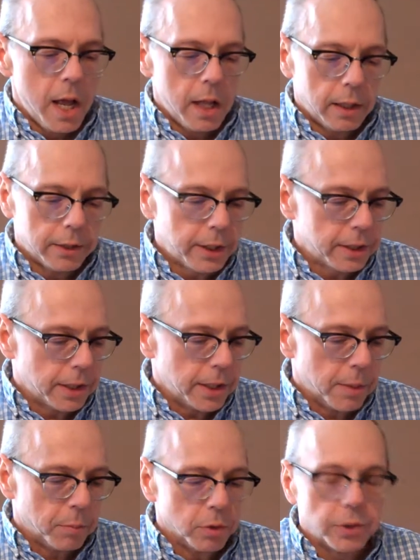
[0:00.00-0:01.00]
Let's get the
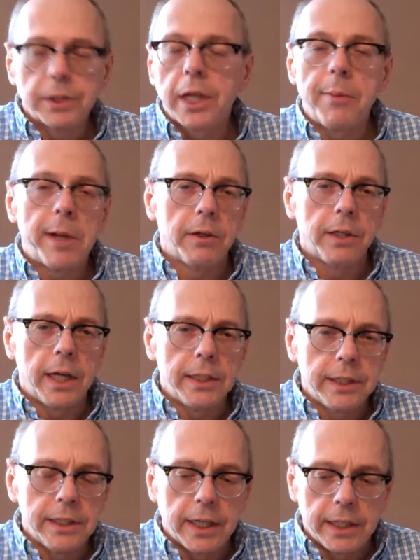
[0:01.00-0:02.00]
numbers. This came out in
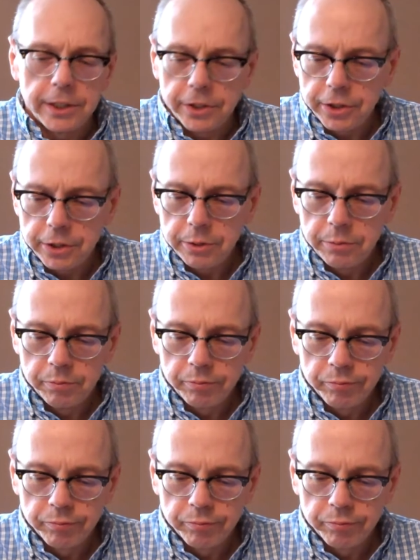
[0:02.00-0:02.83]
1992,